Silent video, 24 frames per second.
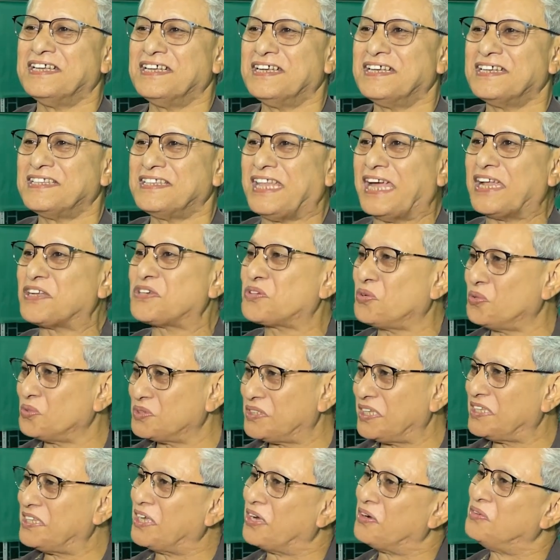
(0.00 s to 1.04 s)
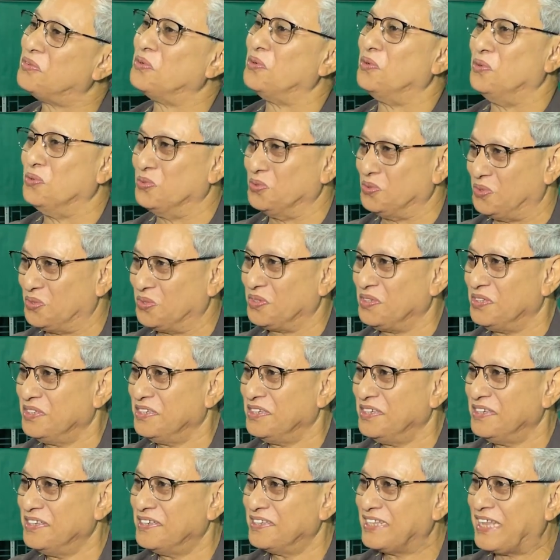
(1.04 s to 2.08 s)
That shows that they're going to lose.
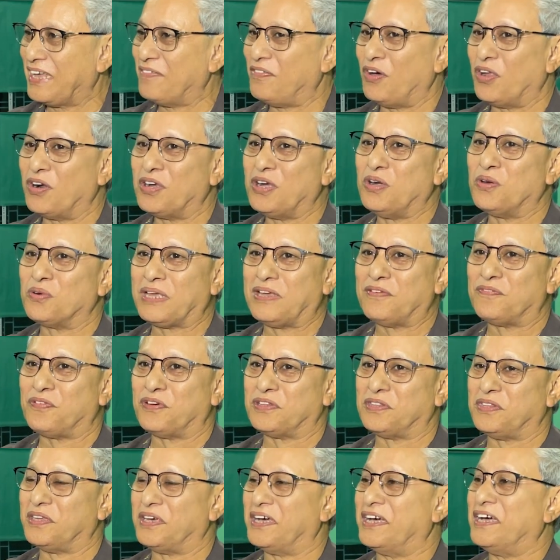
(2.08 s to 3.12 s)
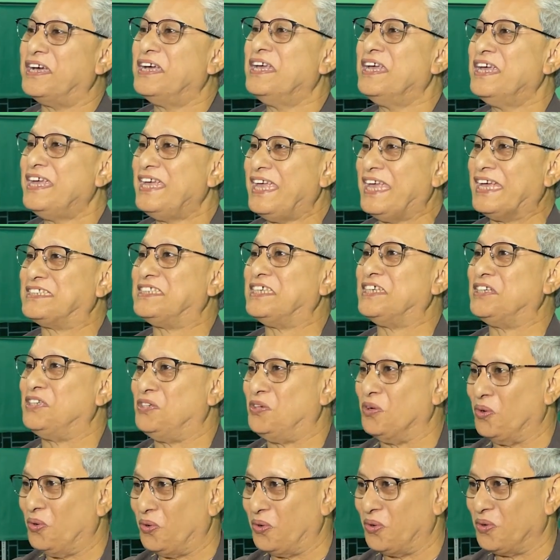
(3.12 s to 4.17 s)
They're already looking for the exit
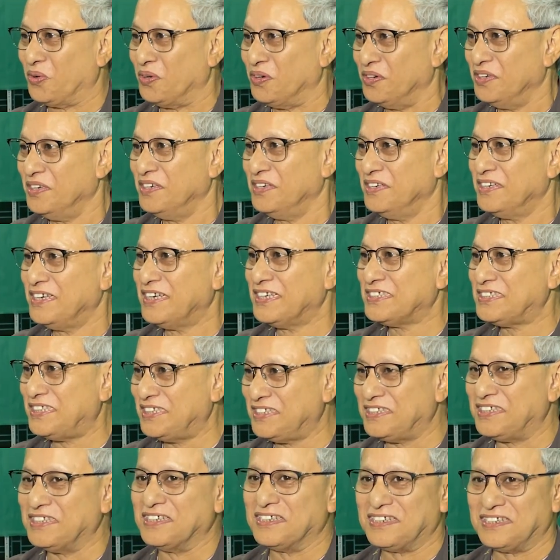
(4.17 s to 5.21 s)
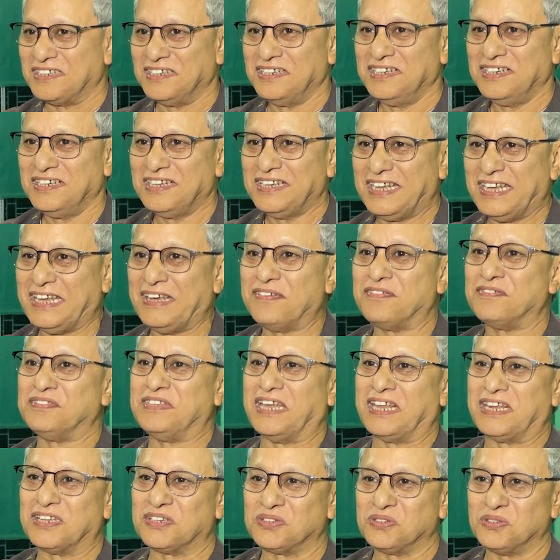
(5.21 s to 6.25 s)
door, isn't it? If there
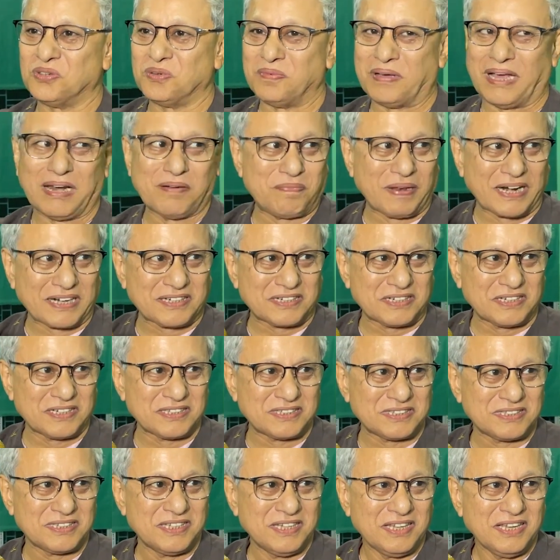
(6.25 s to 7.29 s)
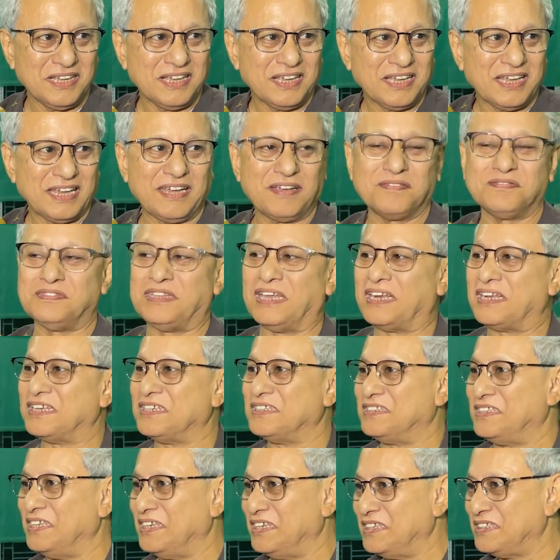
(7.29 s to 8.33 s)
is no malpractice, if there is
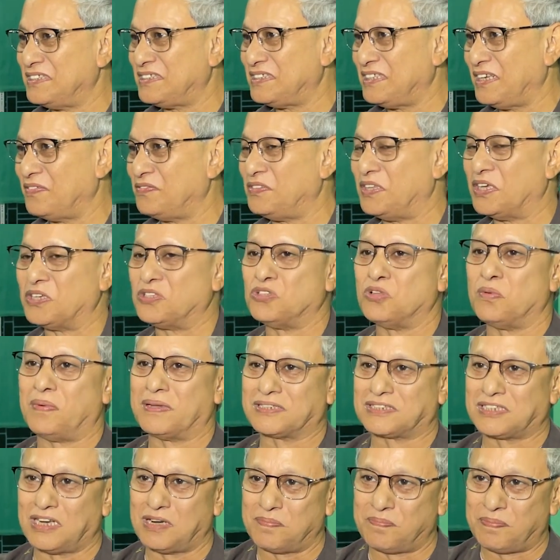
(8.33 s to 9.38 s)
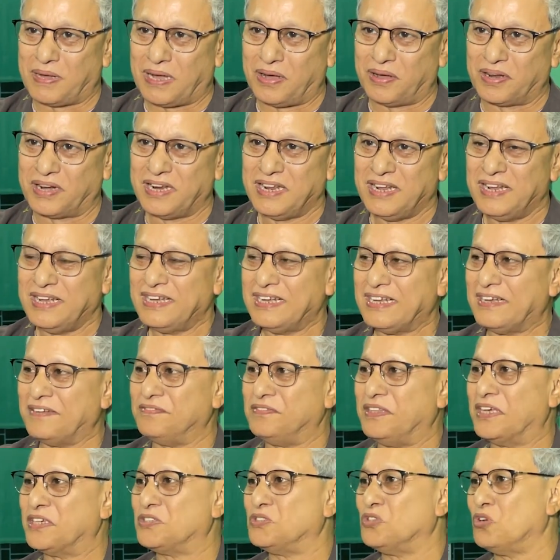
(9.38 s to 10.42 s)
this, if there's no muscle power, if
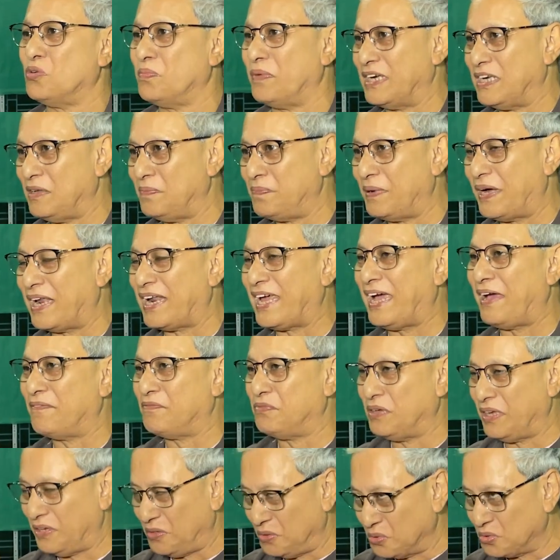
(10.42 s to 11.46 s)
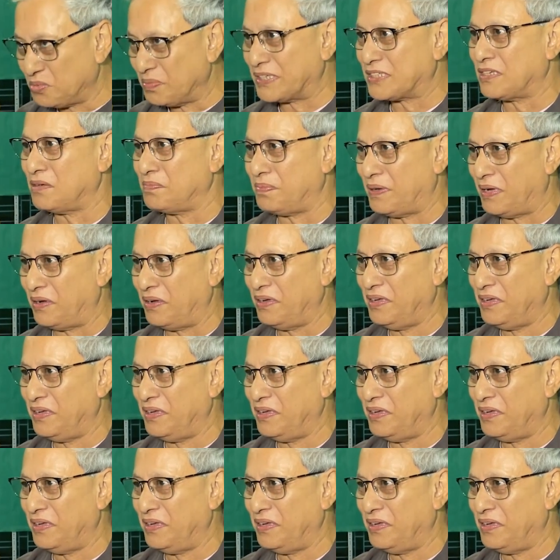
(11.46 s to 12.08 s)
there's no money power, have we used muscle power?